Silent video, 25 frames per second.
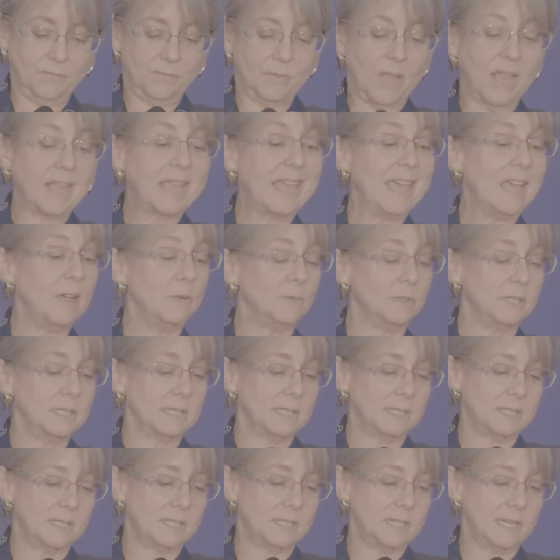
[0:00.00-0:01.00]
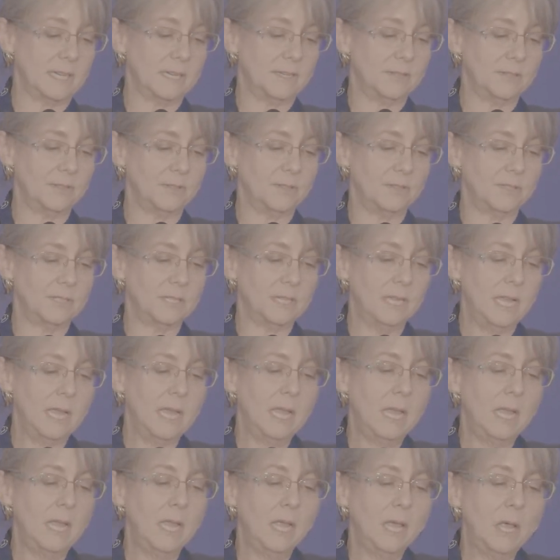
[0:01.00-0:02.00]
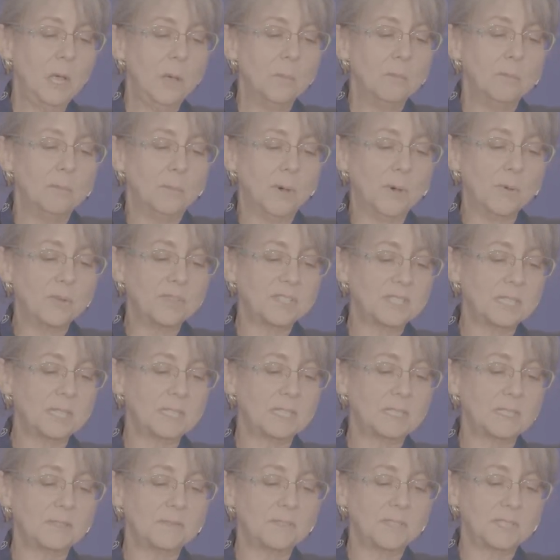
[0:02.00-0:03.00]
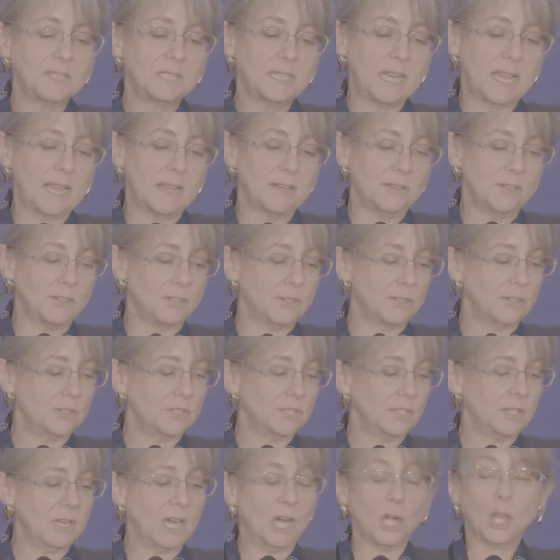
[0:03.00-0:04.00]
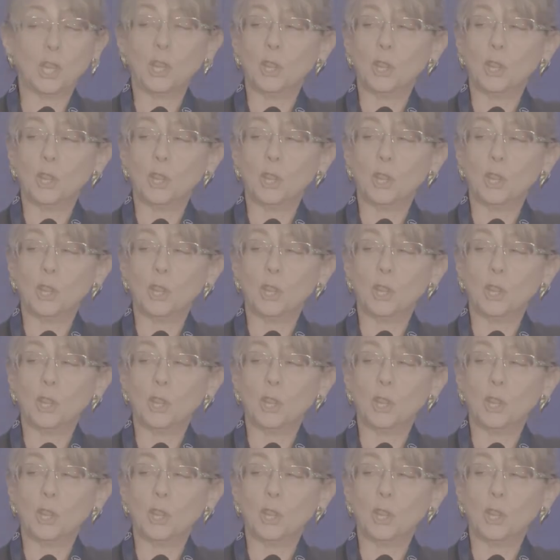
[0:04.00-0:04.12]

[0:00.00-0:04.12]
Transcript: accounting standards. Both sets of standards are